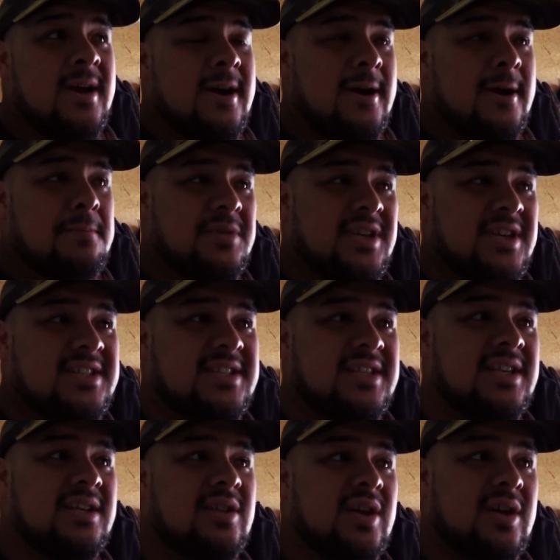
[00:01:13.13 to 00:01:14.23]
I'm
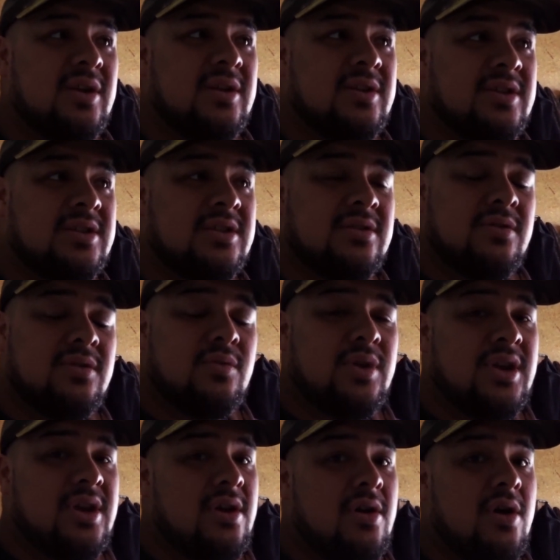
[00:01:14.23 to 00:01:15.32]
guessing that the sooner
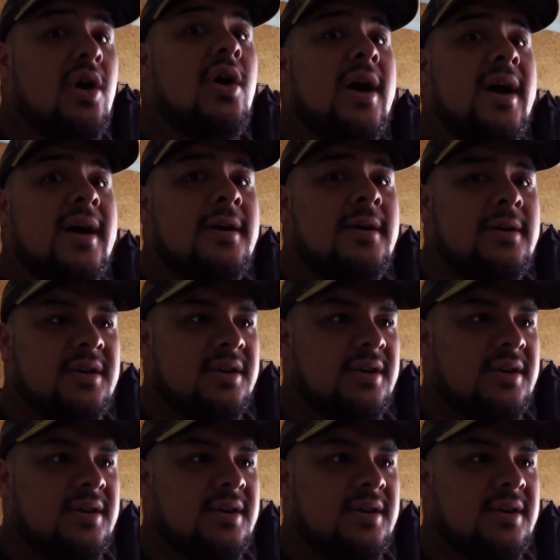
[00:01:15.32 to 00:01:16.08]
we go higher,